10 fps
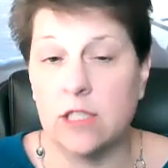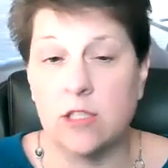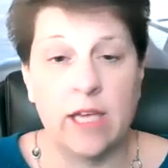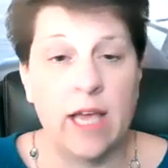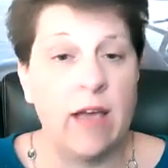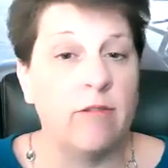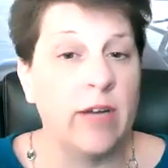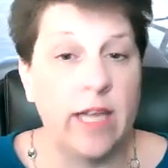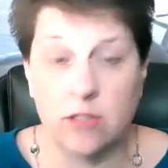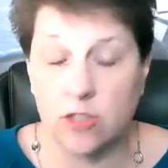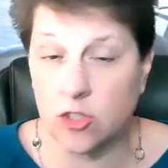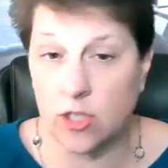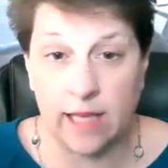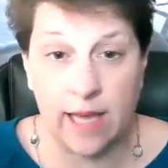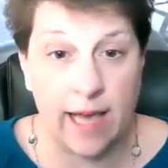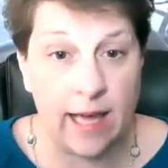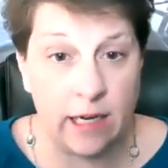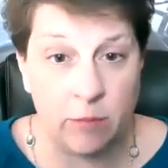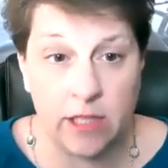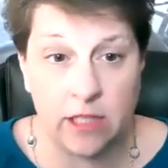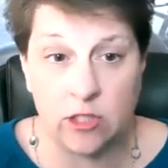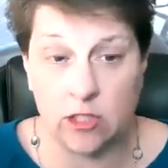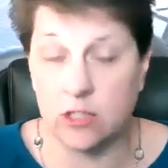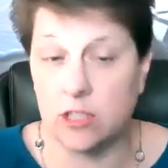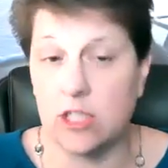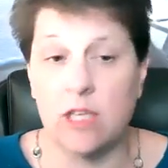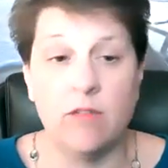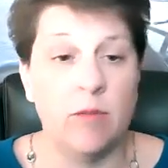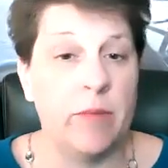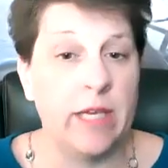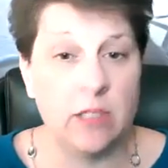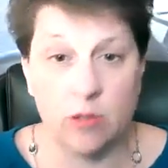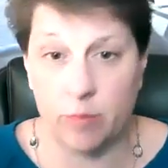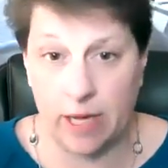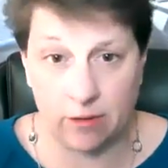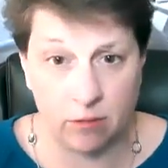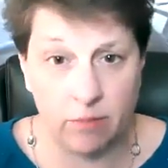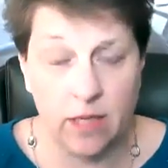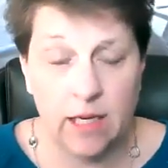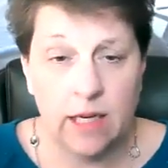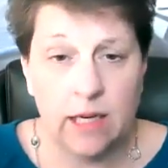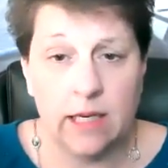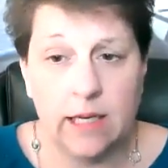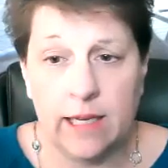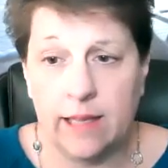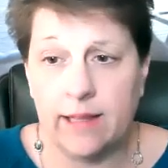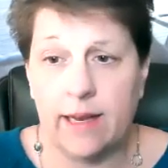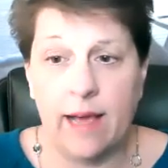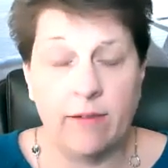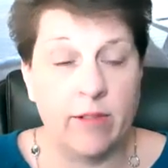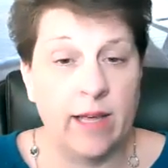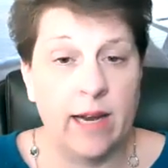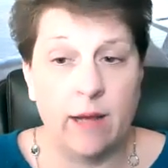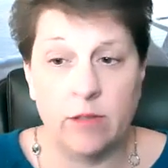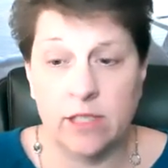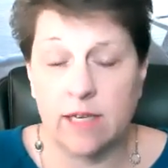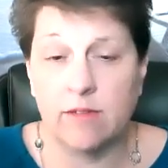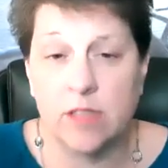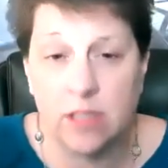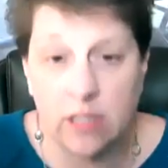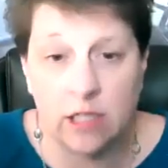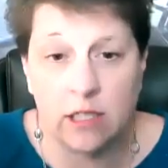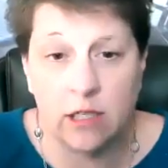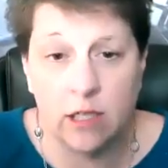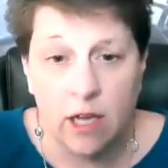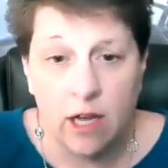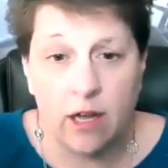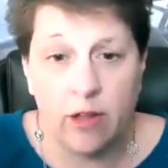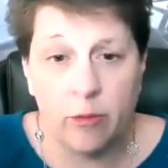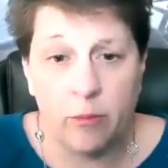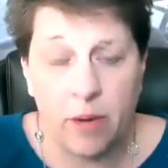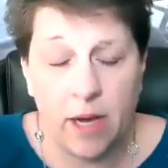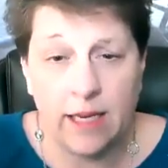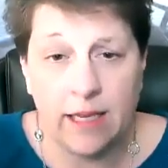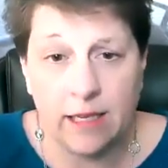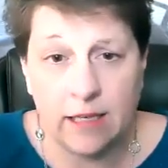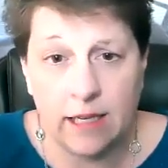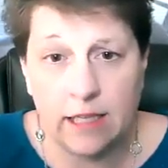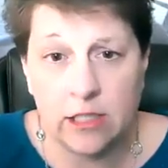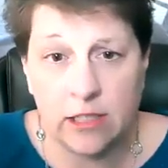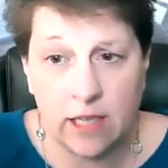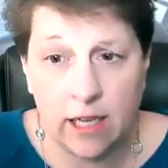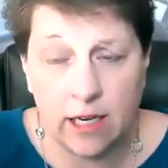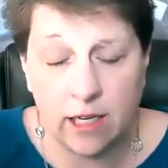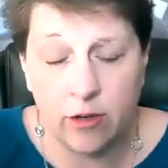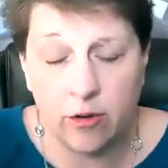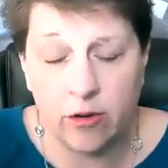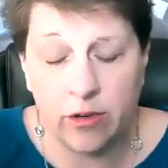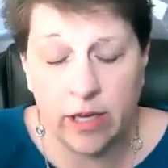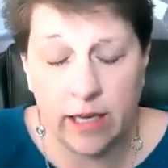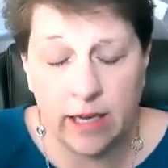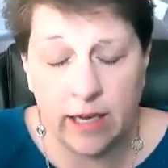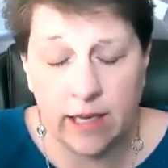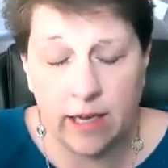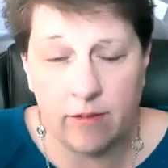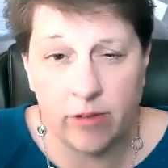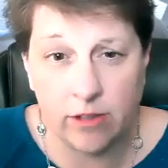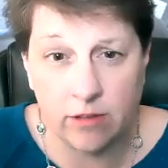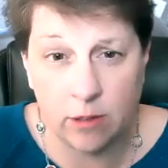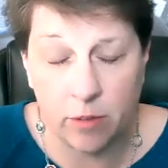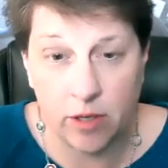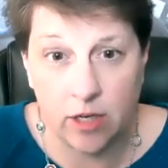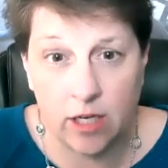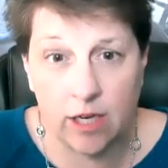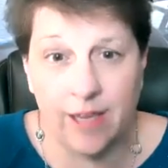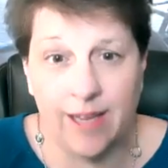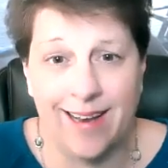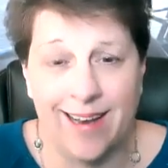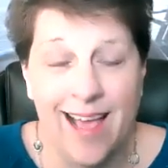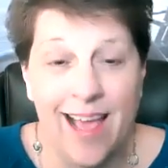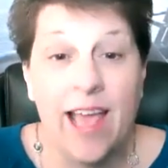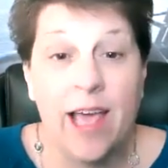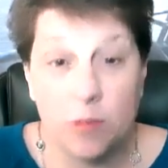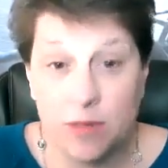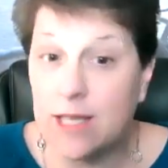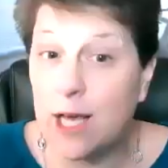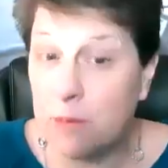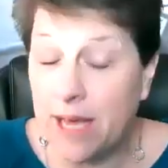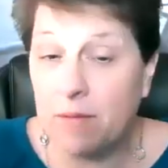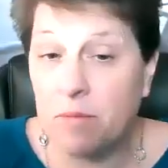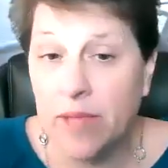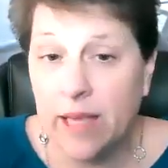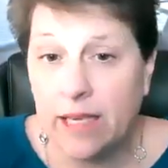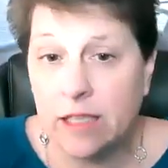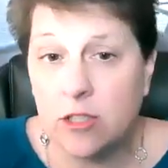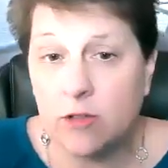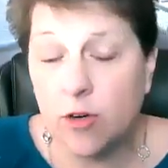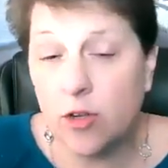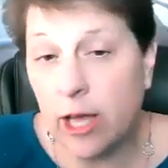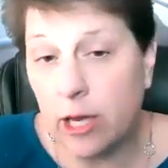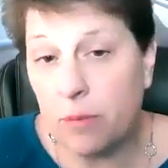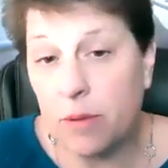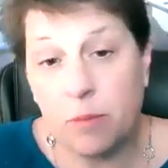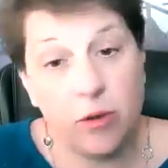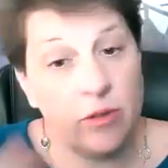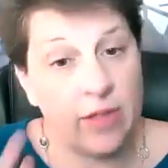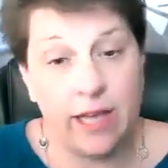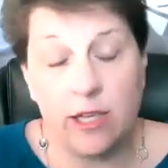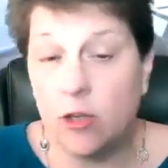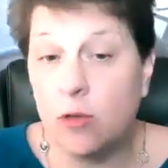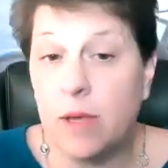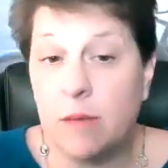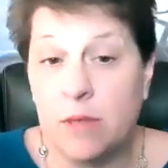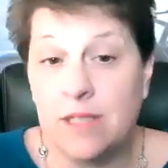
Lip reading: took every ounce of strength I had in me to even make it to a bathroom. And then after that, I would just have to sit on the potty and just kind of go, okay, I can't fall asleep here. It was that bad. And so for a lot of people that you may be